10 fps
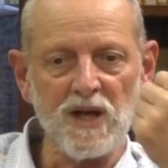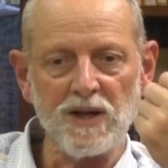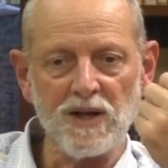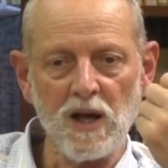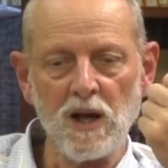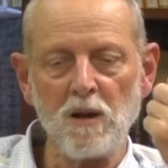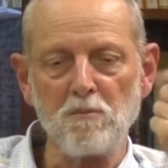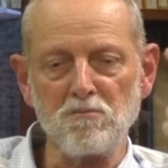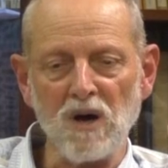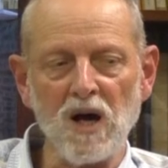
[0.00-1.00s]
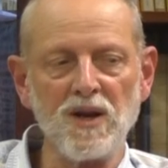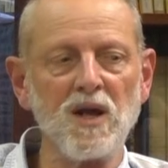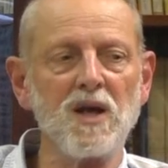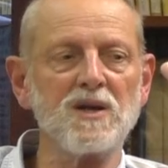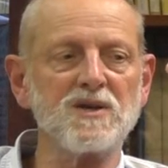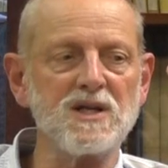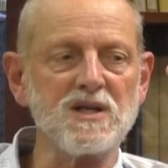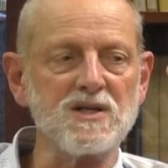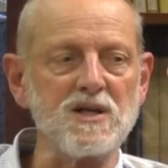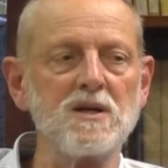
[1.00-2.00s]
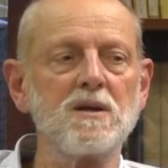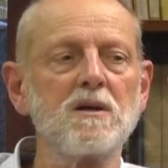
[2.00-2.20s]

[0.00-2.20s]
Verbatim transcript: Tanha, Mana and Diti.